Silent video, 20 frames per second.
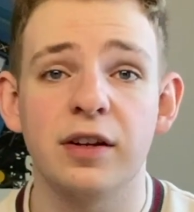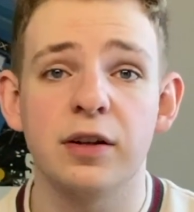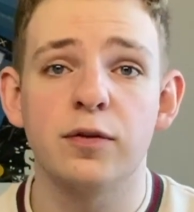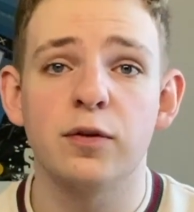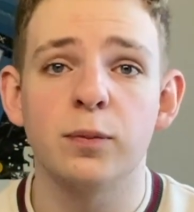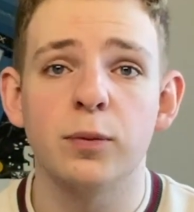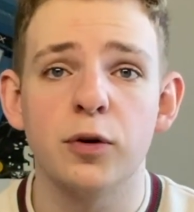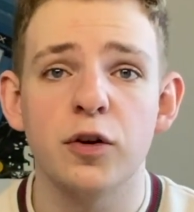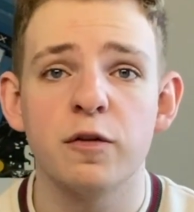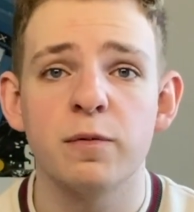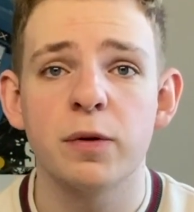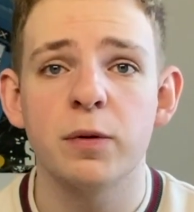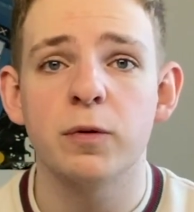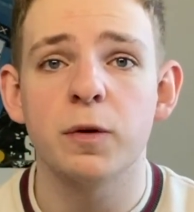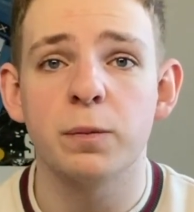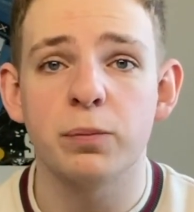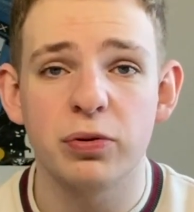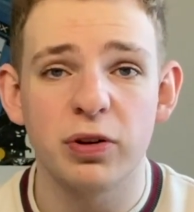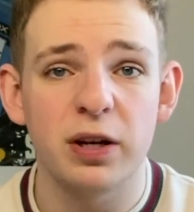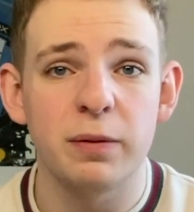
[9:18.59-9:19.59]
for movement, we
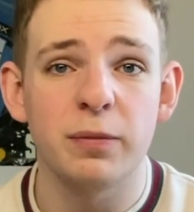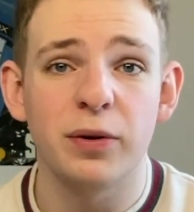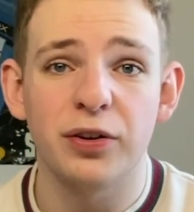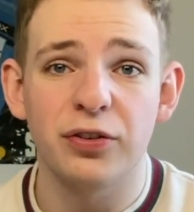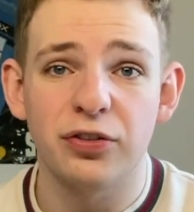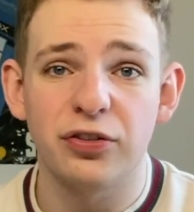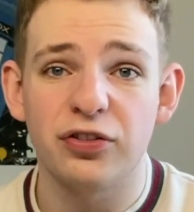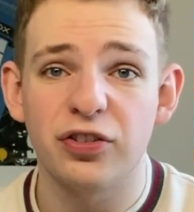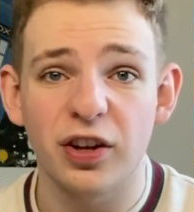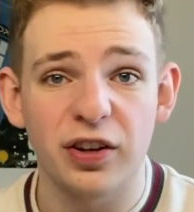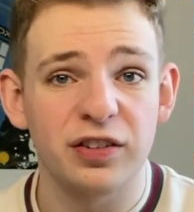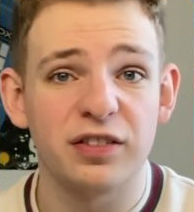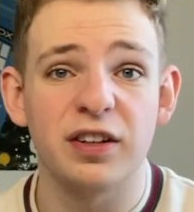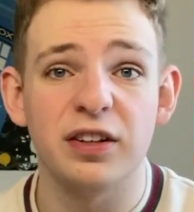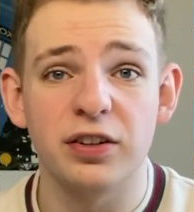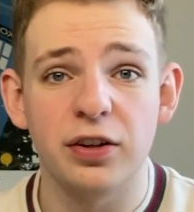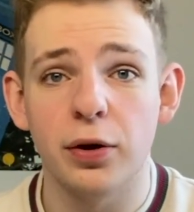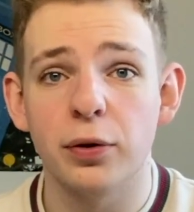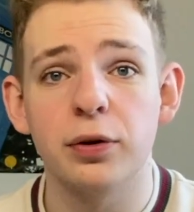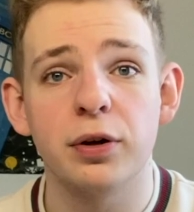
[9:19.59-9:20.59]
pretty much just
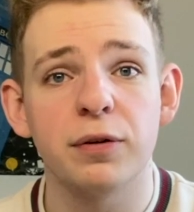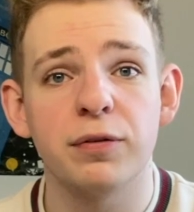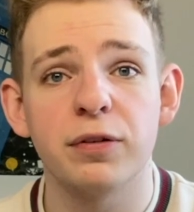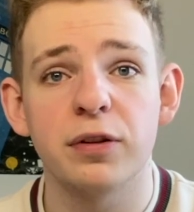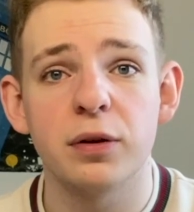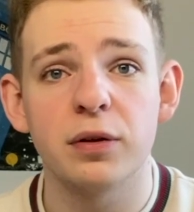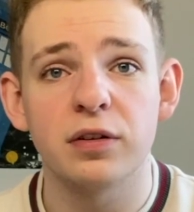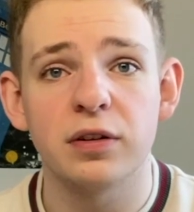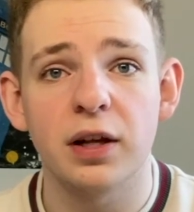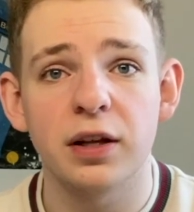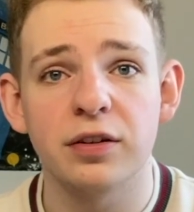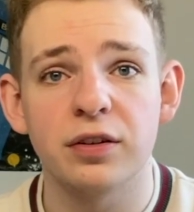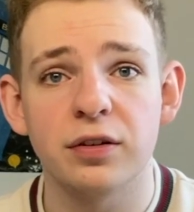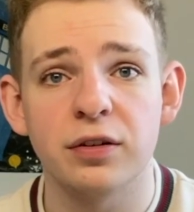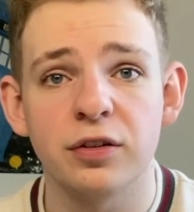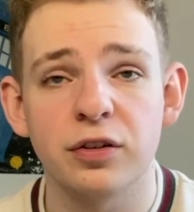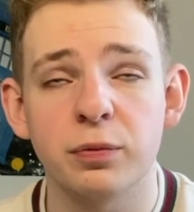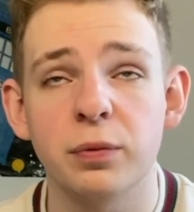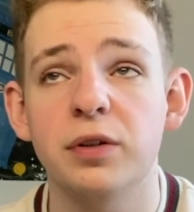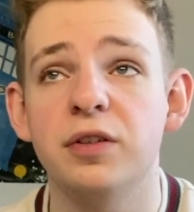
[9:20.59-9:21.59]
did yoga for those
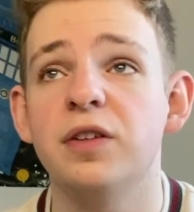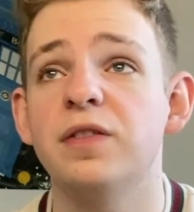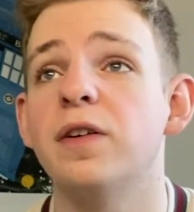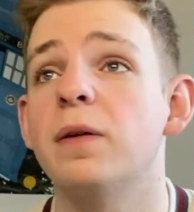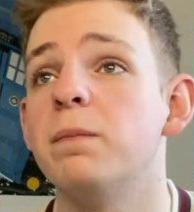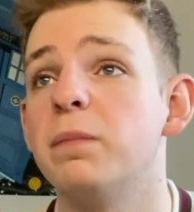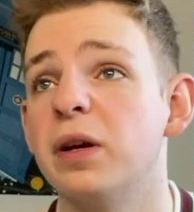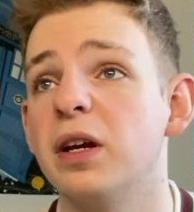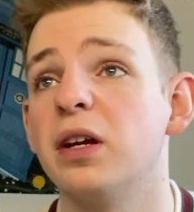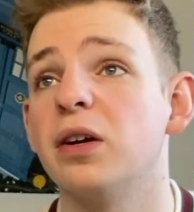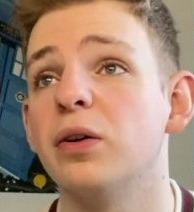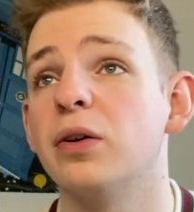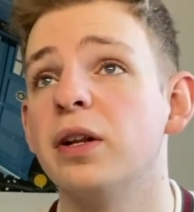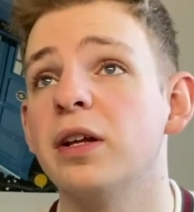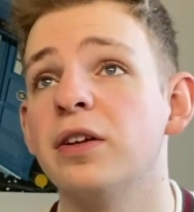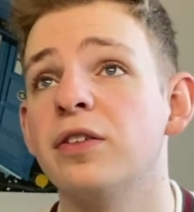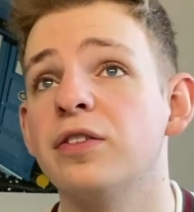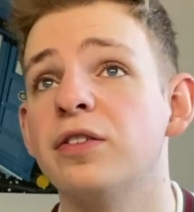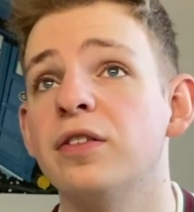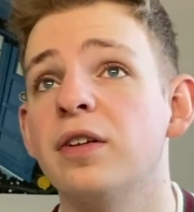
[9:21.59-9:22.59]
lessons, which if I'm being honest,